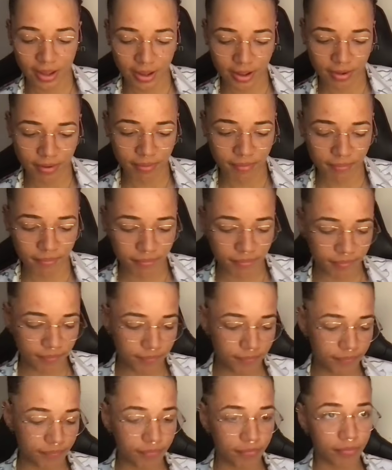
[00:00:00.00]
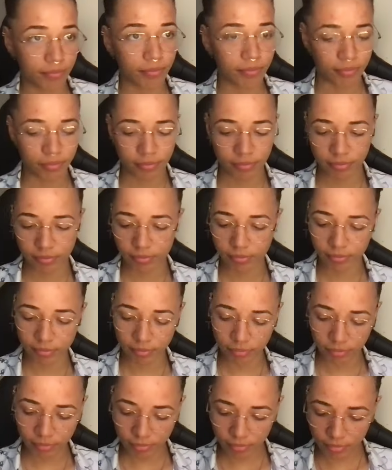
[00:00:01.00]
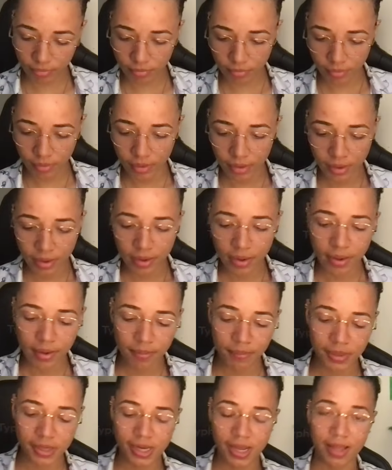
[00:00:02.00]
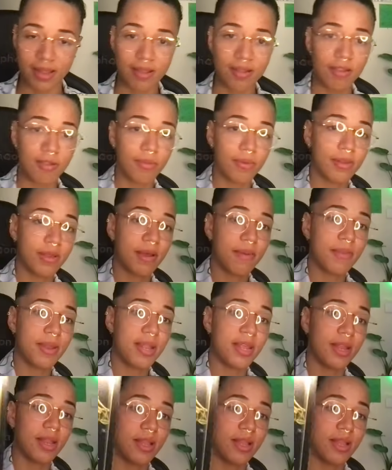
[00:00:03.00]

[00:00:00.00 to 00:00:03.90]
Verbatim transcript: Um, but yeah, this is what's coming in.